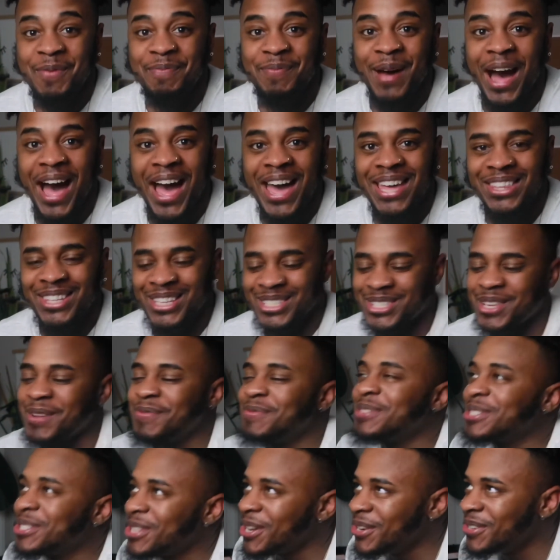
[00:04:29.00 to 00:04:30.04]
buy this.
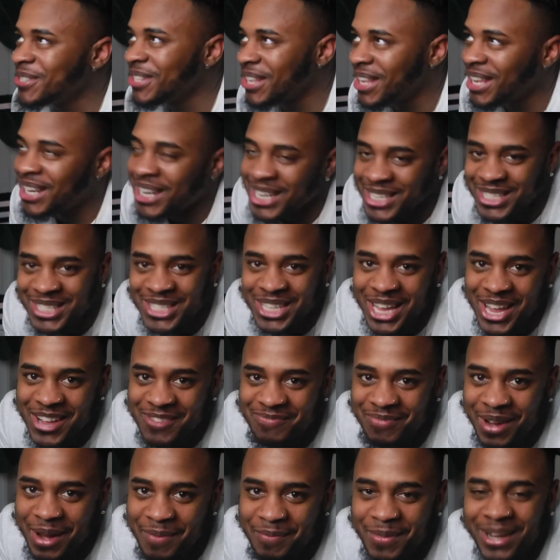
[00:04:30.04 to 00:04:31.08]
I'm so glad I
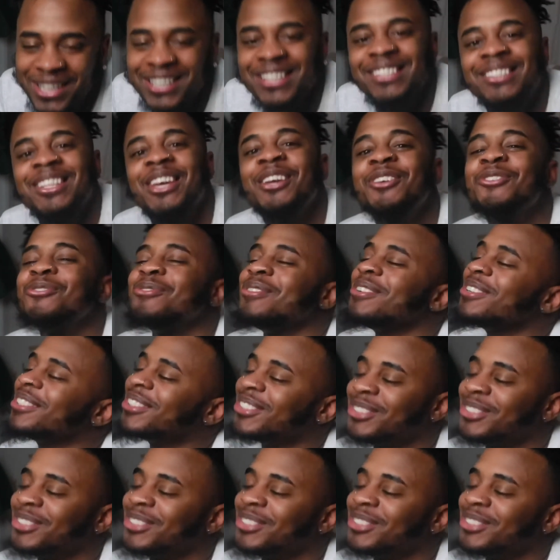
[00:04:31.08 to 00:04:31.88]
saved my money. Thank you.